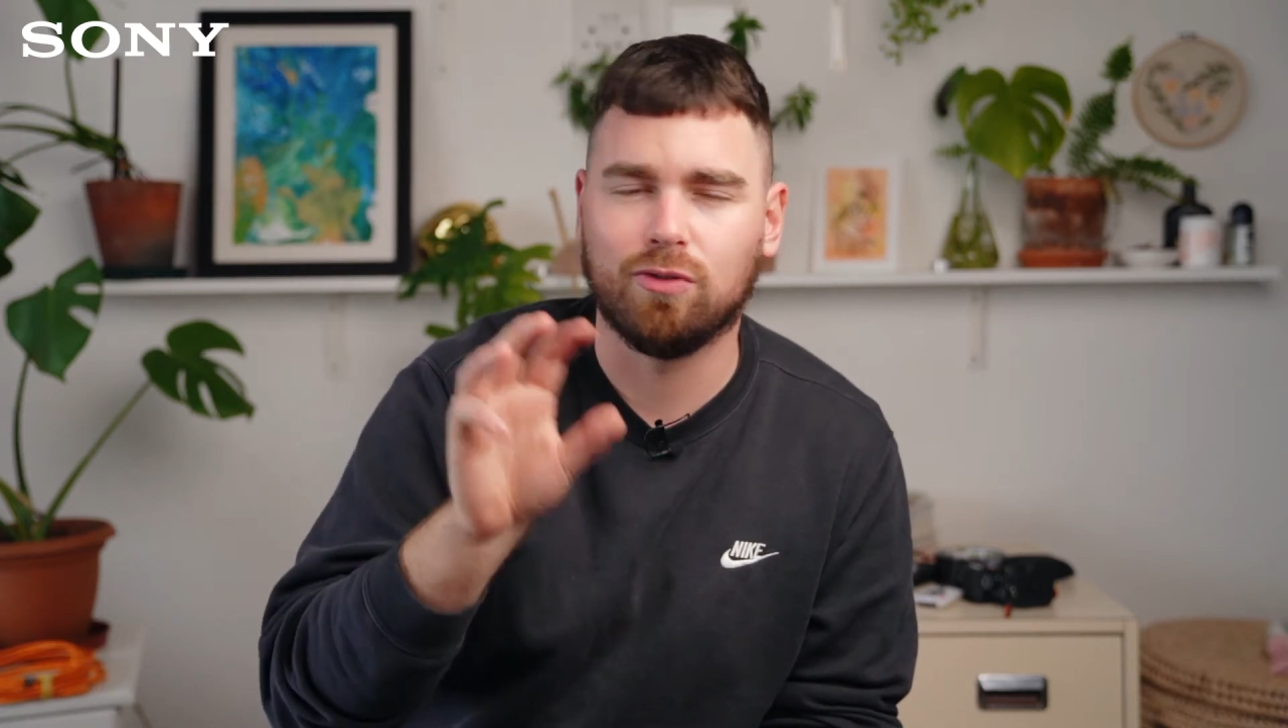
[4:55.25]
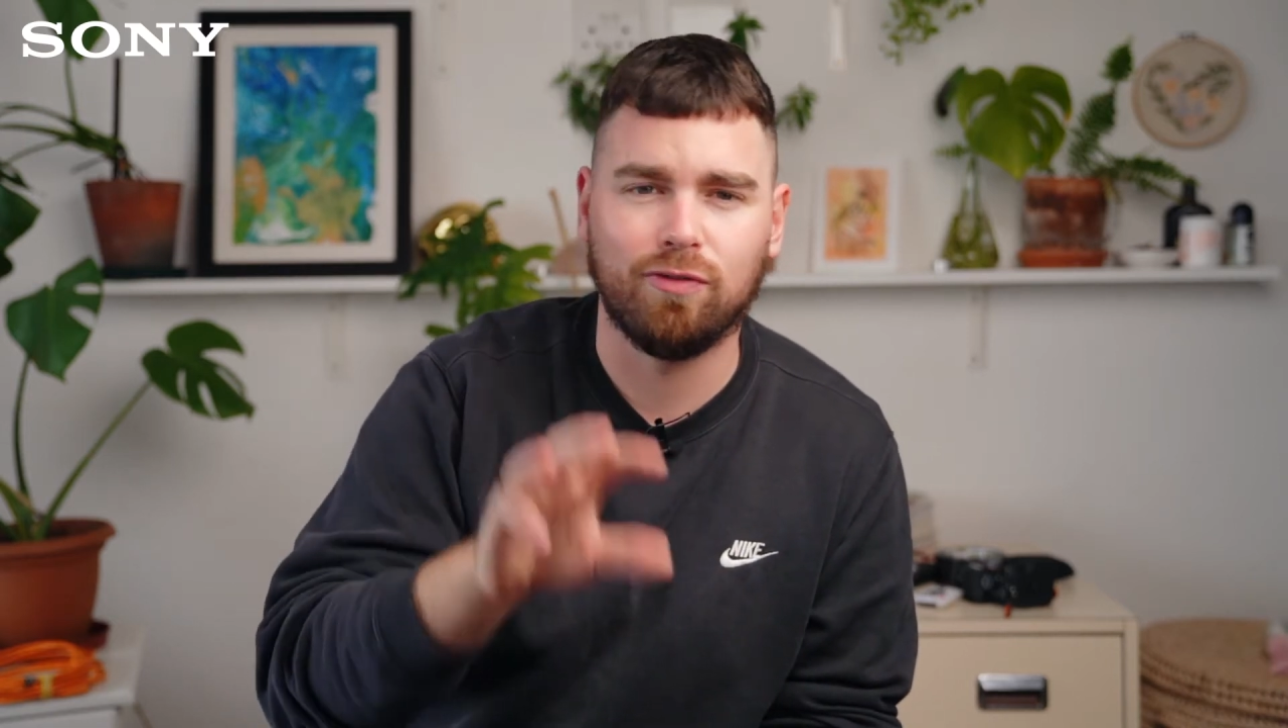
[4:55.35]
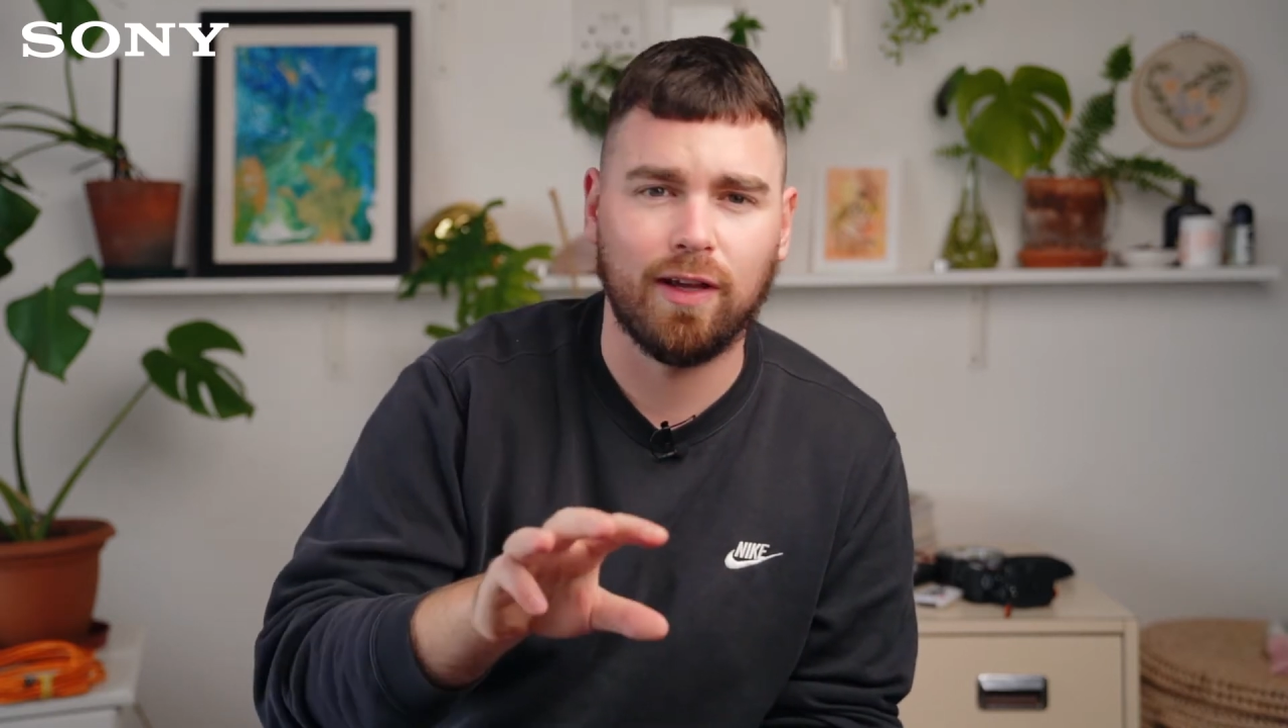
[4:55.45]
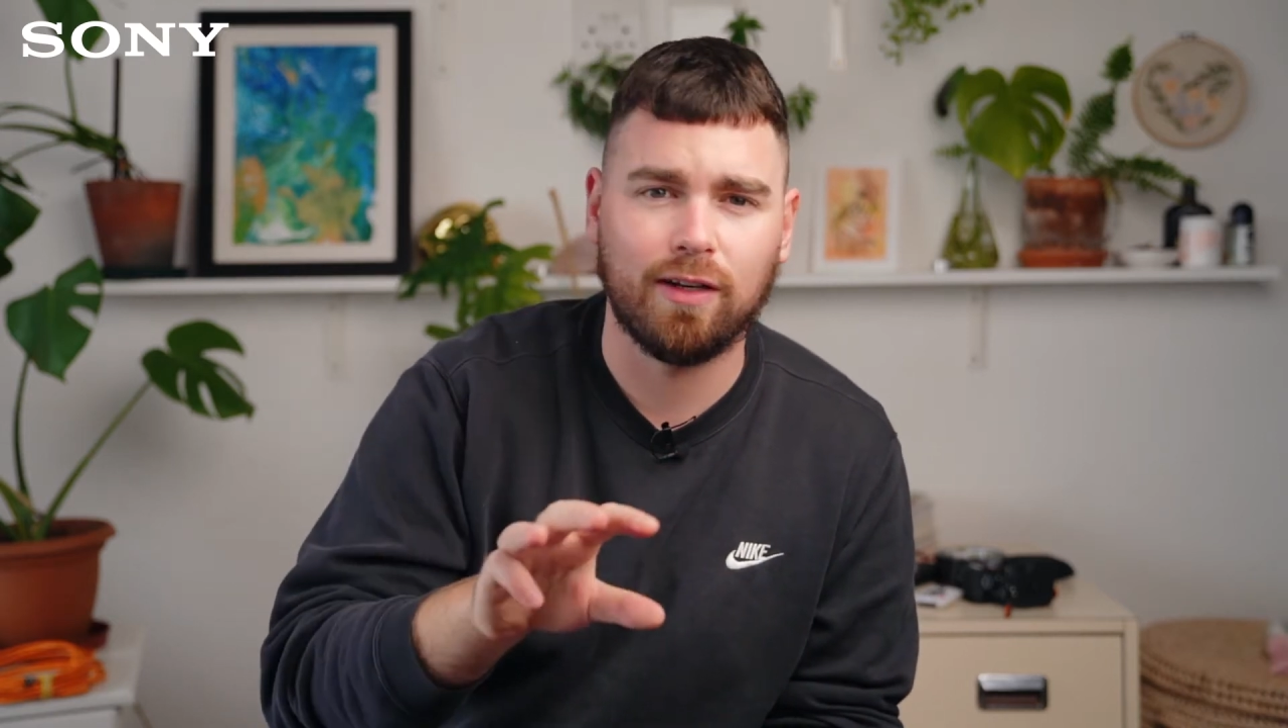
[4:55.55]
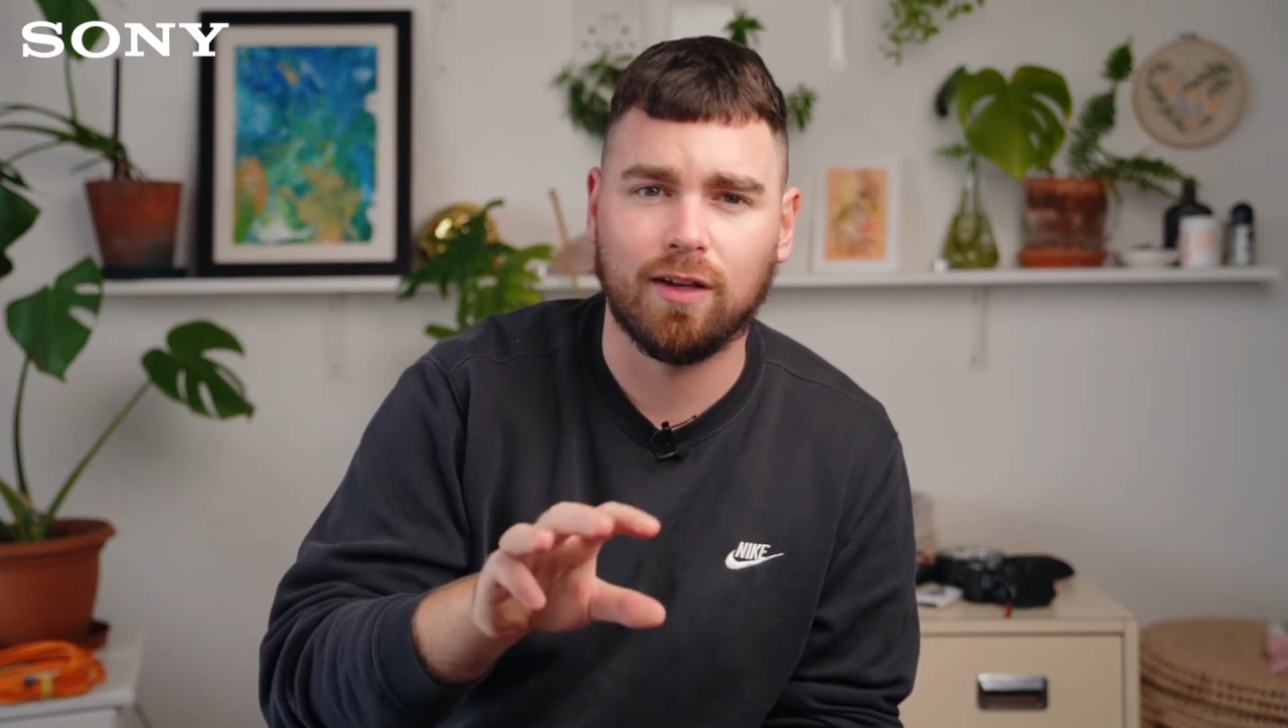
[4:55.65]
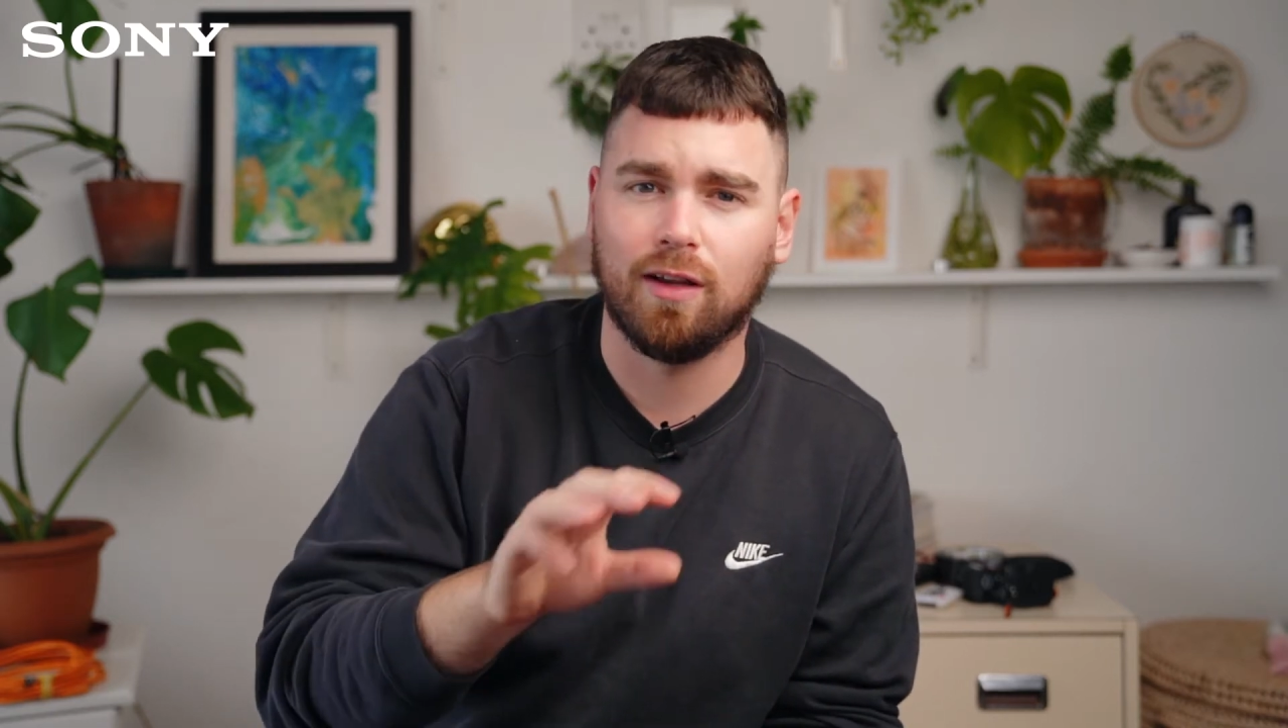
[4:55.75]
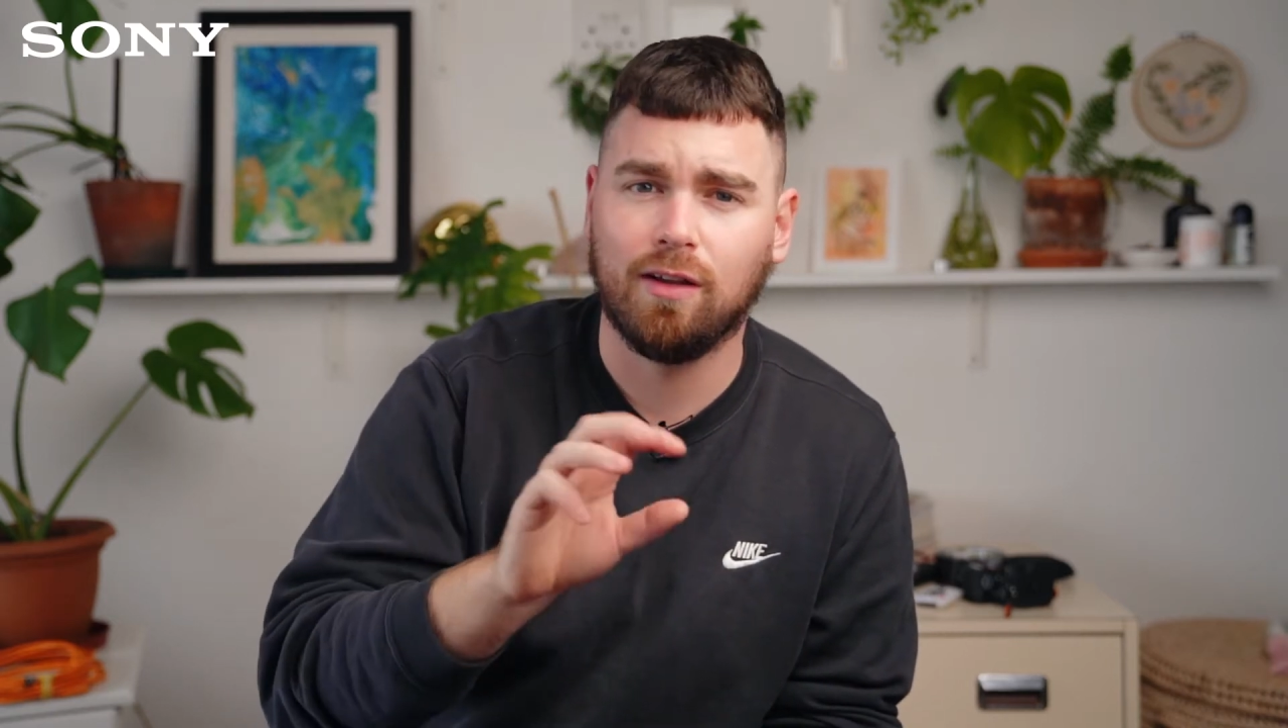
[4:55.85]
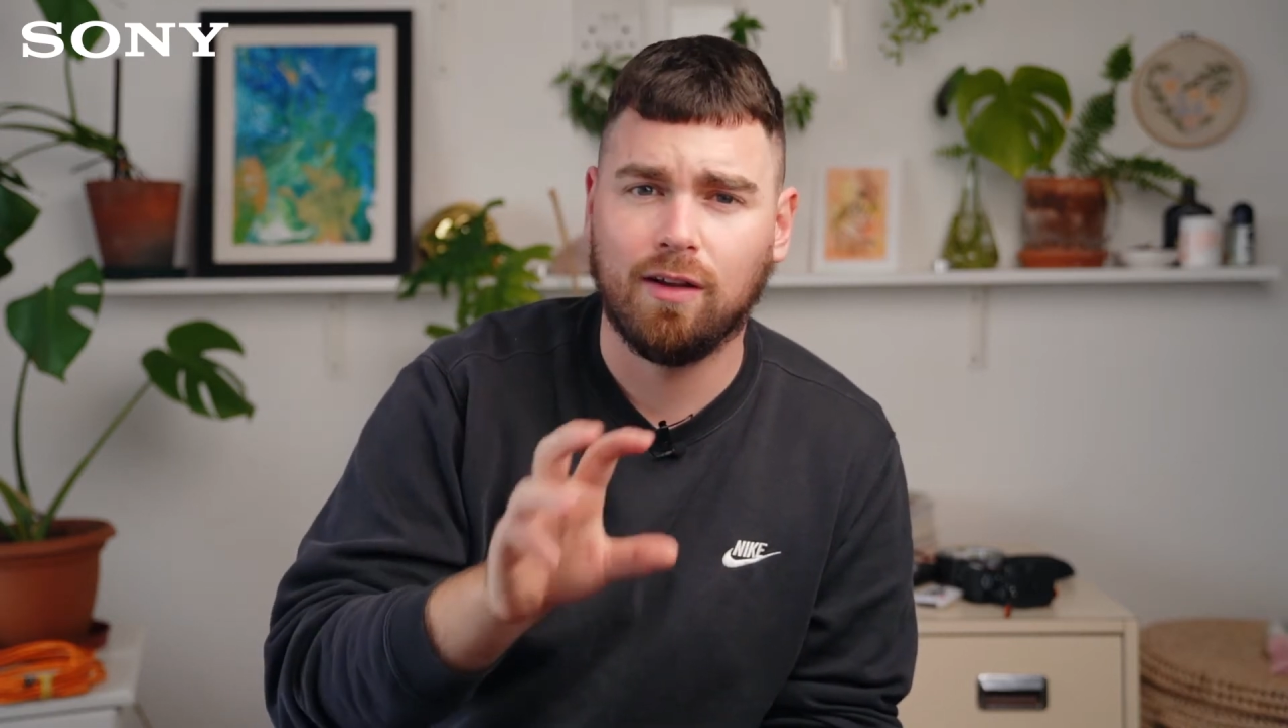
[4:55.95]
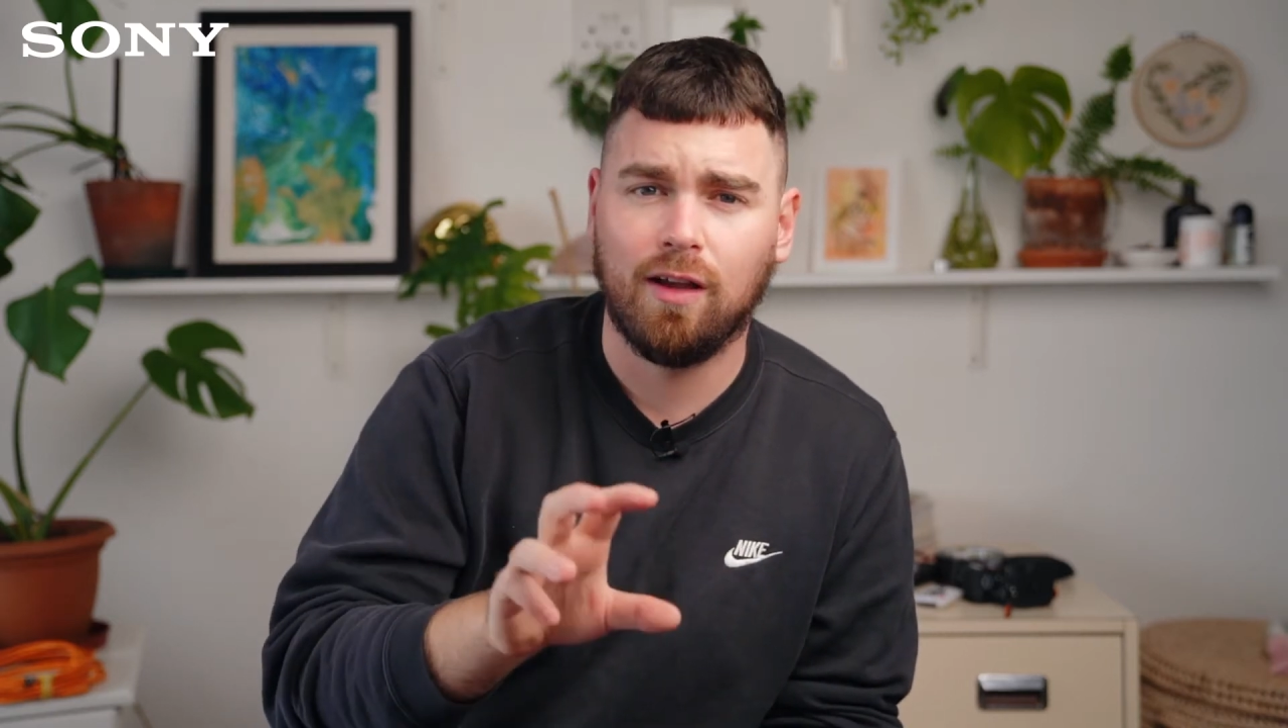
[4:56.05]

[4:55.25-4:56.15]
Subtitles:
reflector,